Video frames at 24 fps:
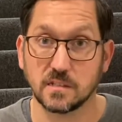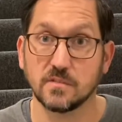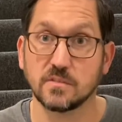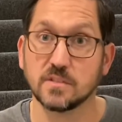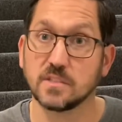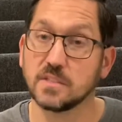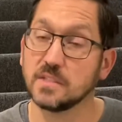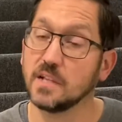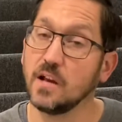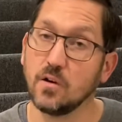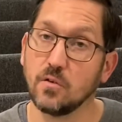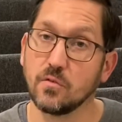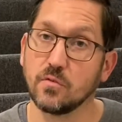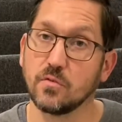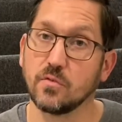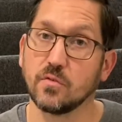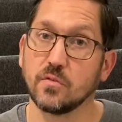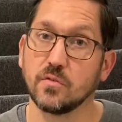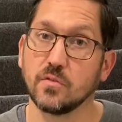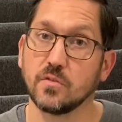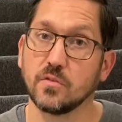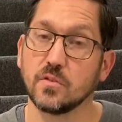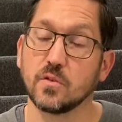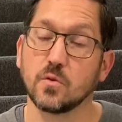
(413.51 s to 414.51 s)
of self,
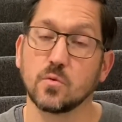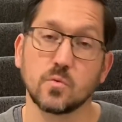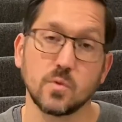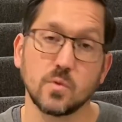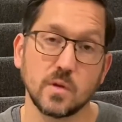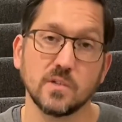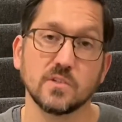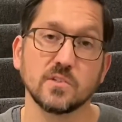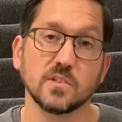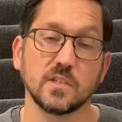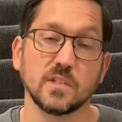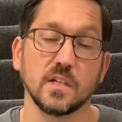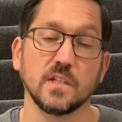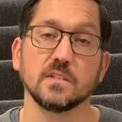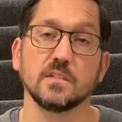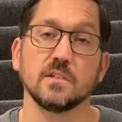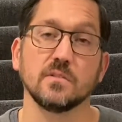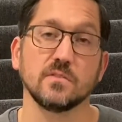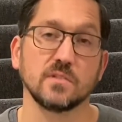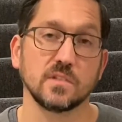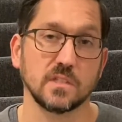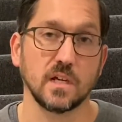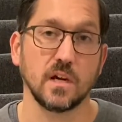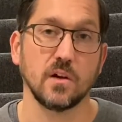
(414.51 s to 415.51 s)
the real sense
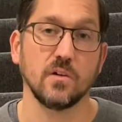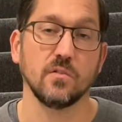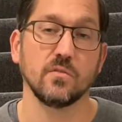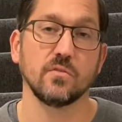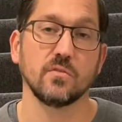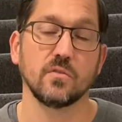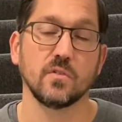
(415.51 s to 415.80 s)
of self